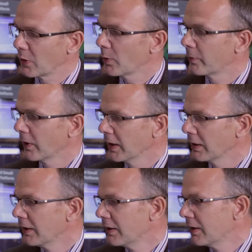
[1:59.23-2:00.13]
we operate
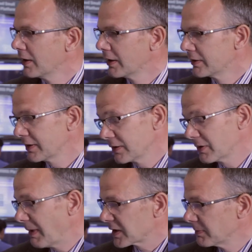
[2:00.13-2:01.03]

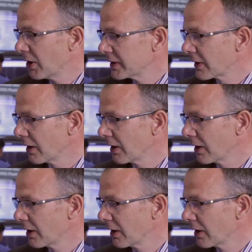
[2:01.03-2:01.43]
to maximise